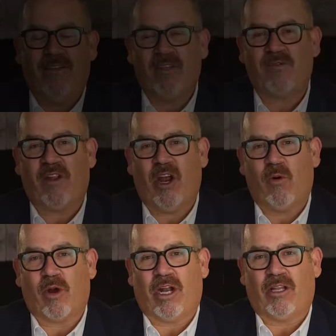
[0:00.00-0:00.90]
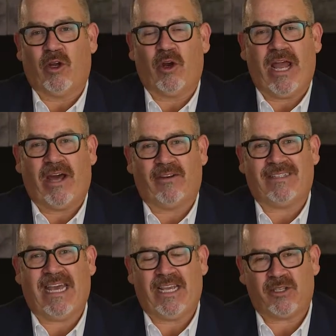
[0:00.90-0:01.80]
In this video, we're going to learn how to
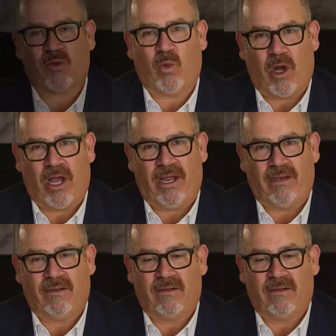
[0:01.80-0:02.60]
taste wine.